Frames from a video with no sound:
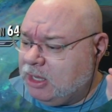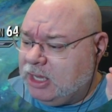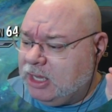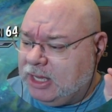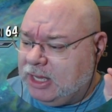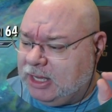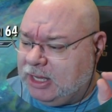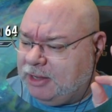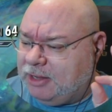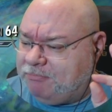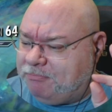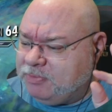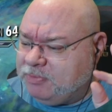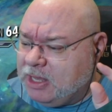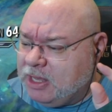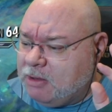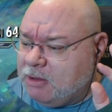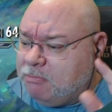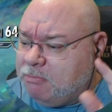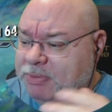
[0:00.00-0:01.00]

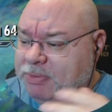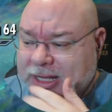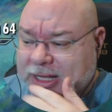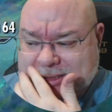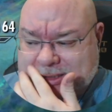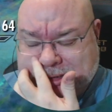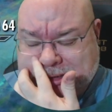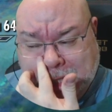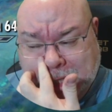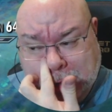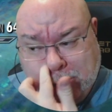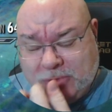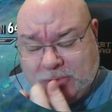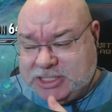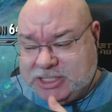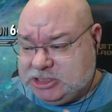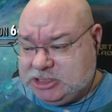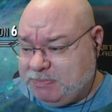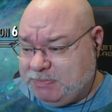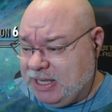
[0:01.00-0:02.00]
But
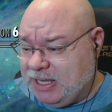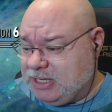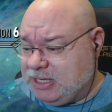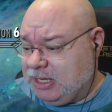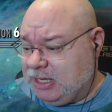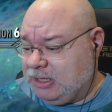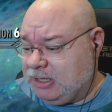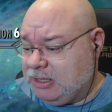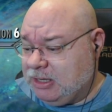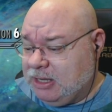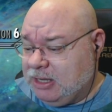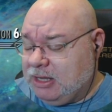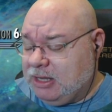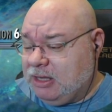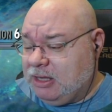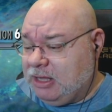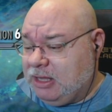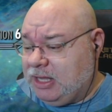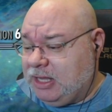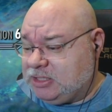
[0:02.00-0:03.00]
generally speaking,
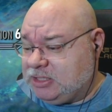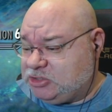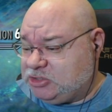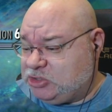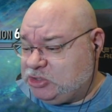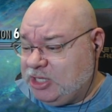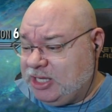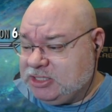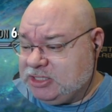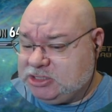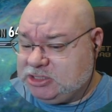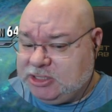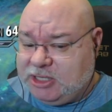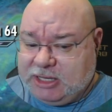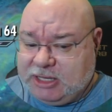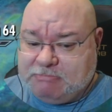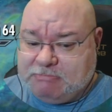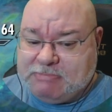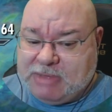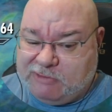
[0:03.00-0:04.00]
it's things
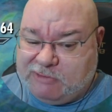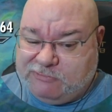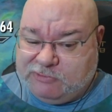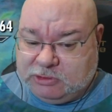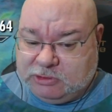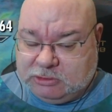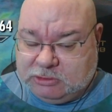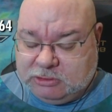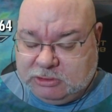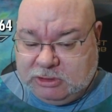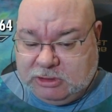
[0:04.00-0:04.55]
like muffle.